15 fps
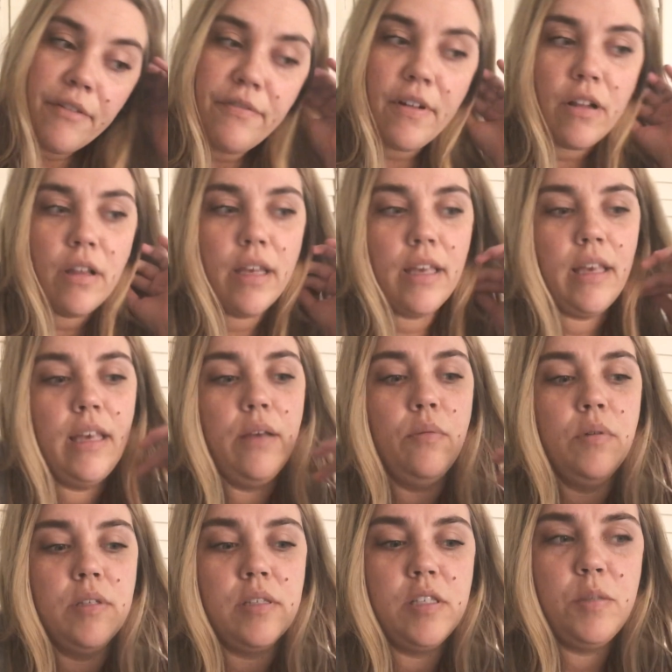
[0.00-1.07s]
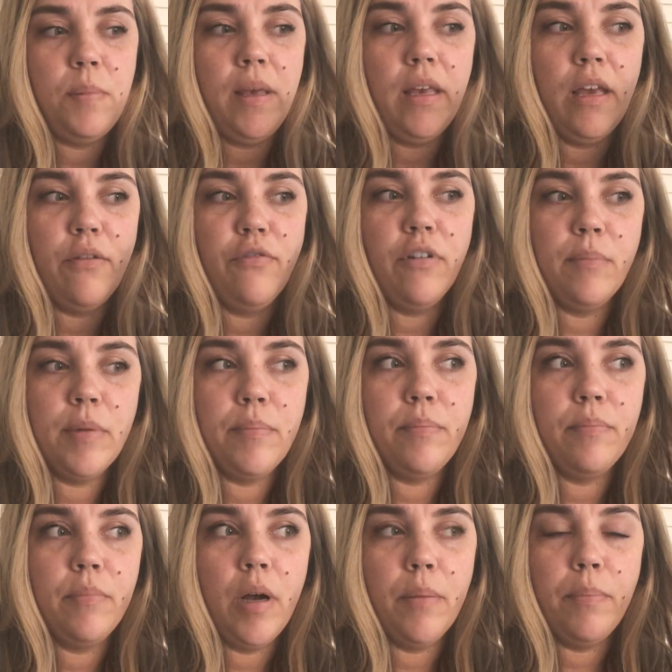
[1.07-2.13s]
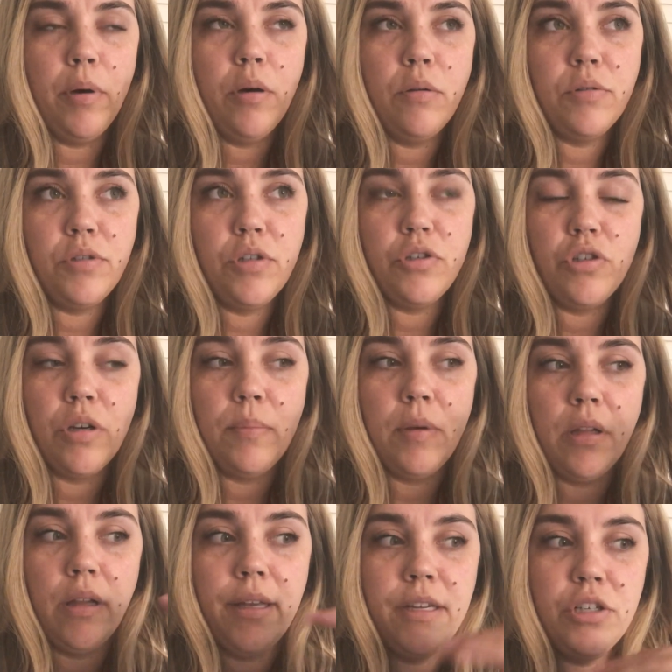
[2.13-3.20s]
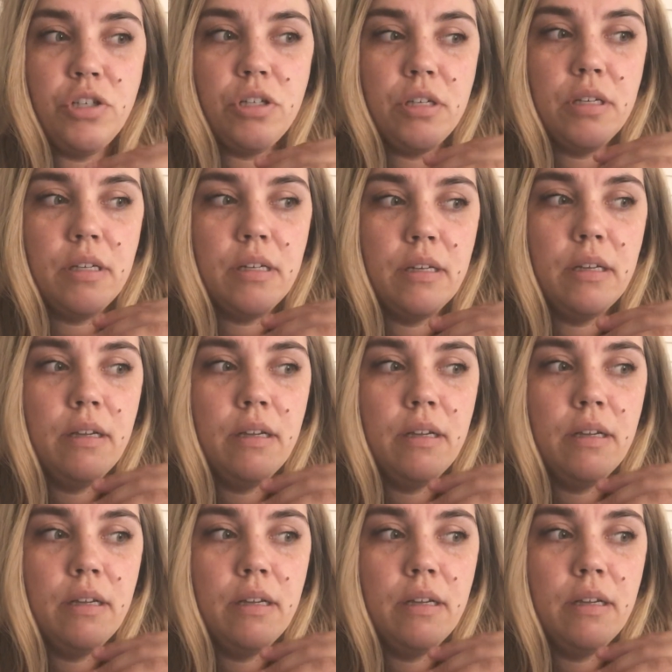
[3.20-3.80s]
felt like he was speaking from a post-tribulation